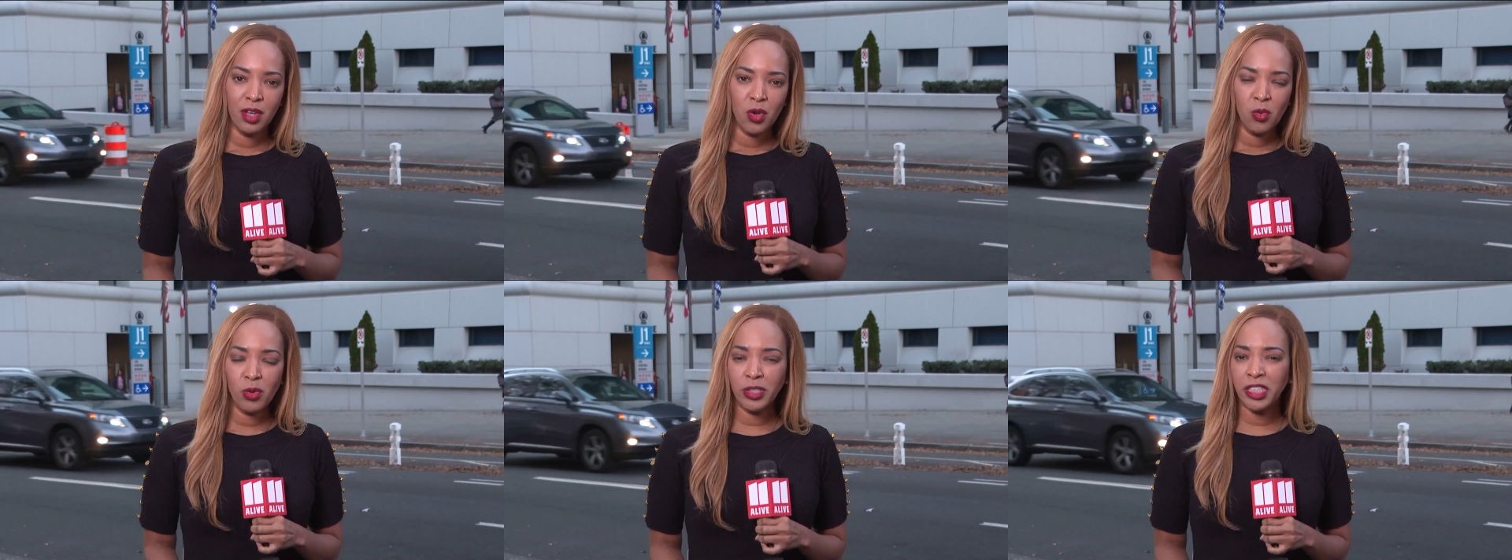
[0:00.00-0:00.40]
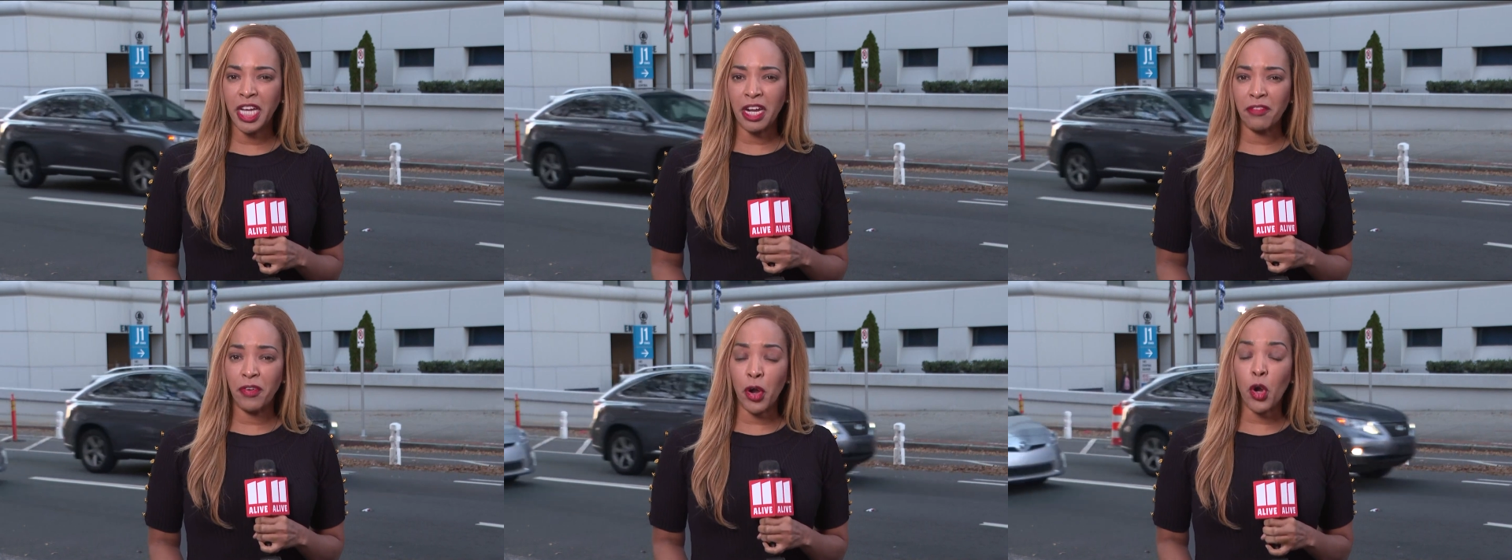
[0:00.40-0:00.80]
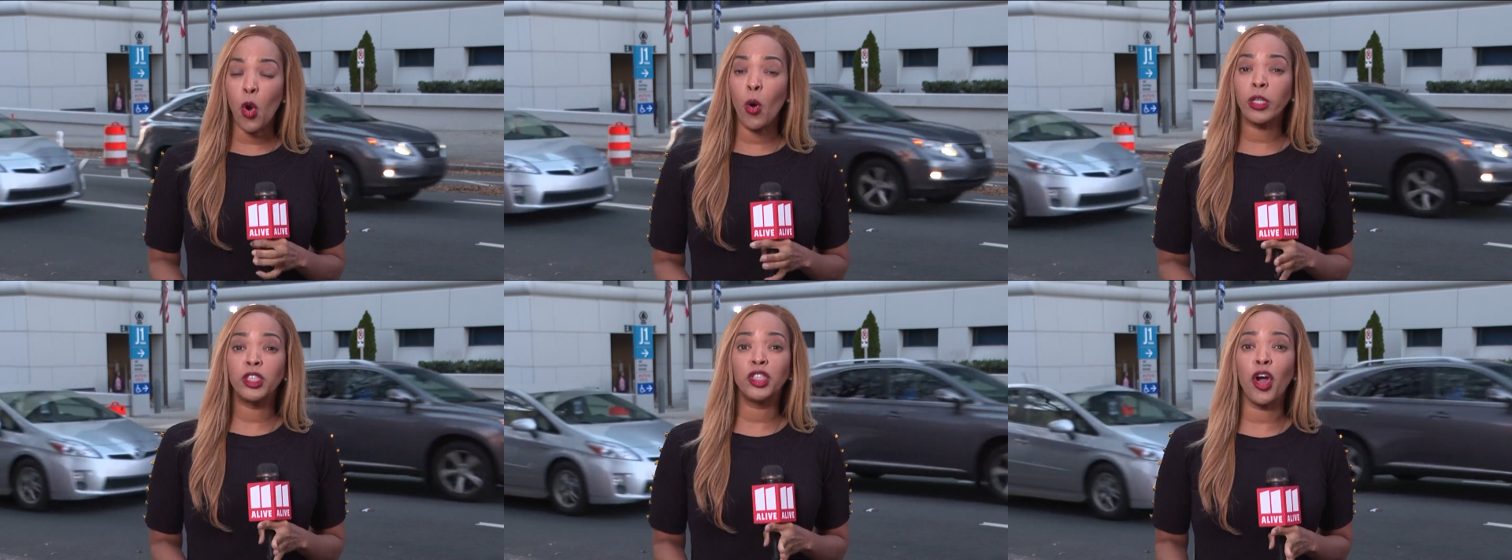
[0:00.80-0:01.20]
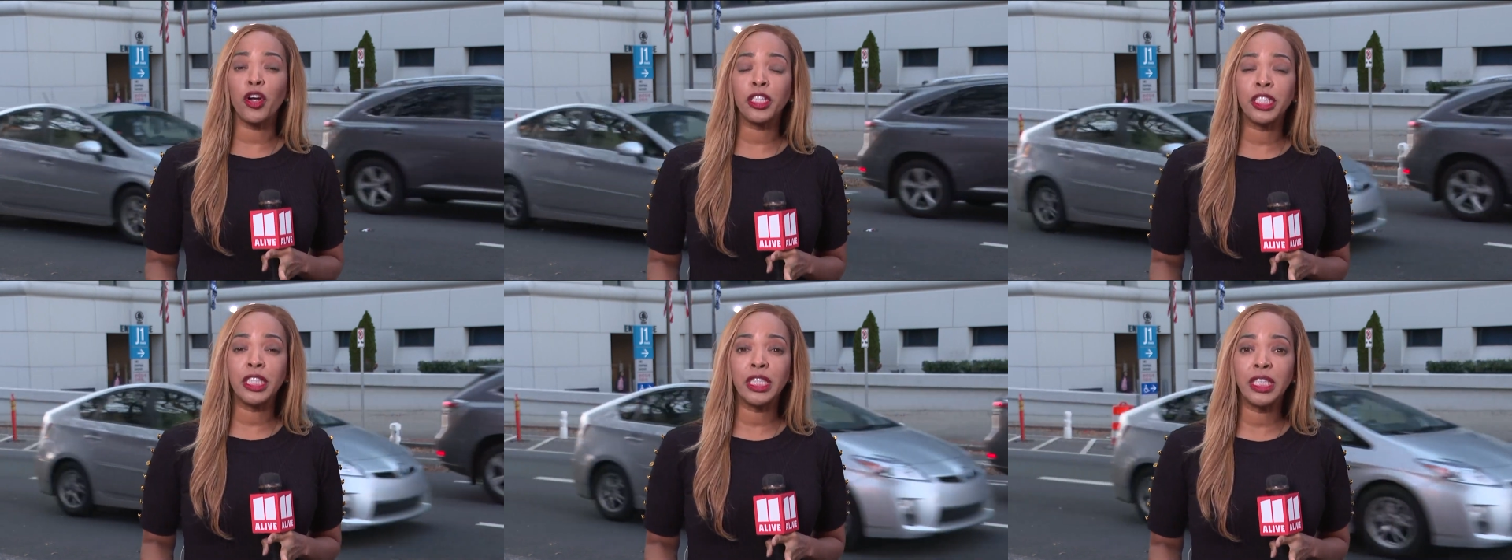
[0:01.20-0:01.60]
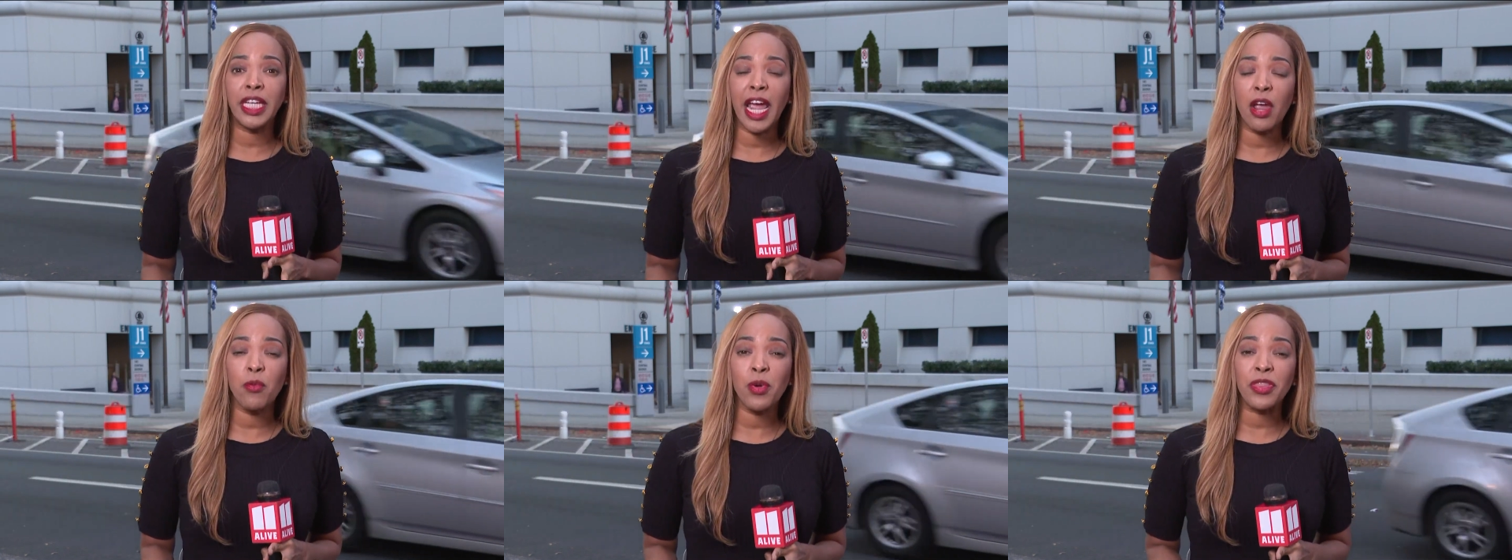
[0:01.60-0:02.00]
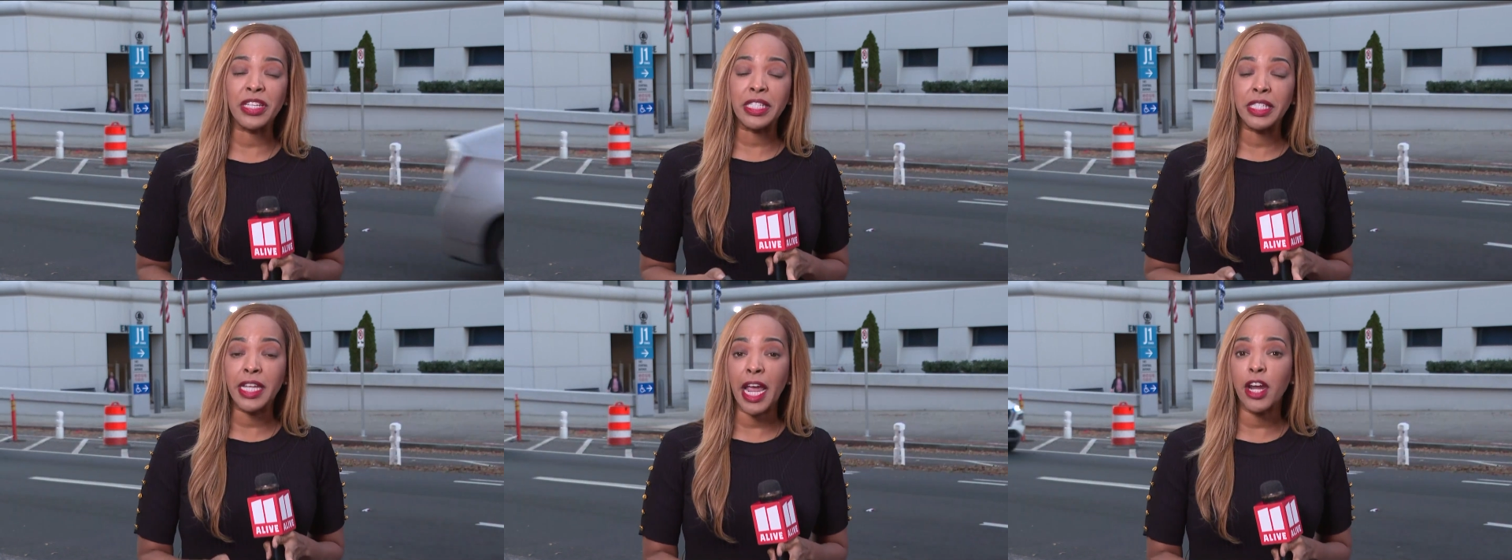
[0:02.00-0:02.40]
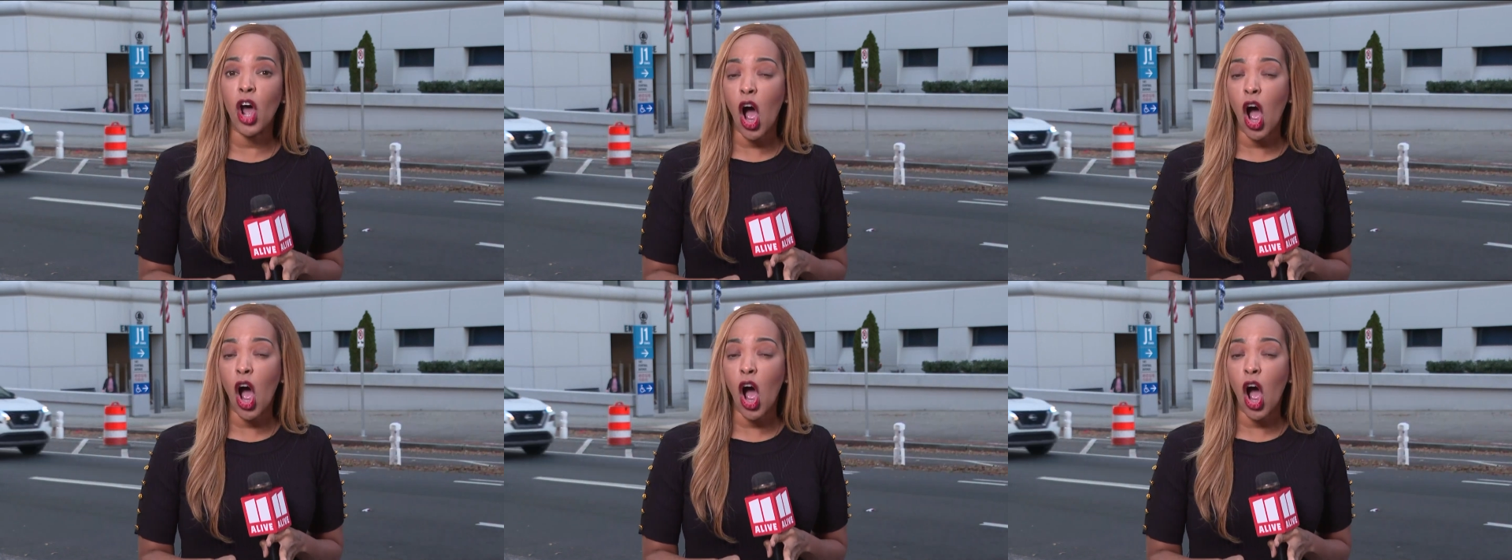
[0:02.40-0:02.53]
Well, Jennifer, court started today with the state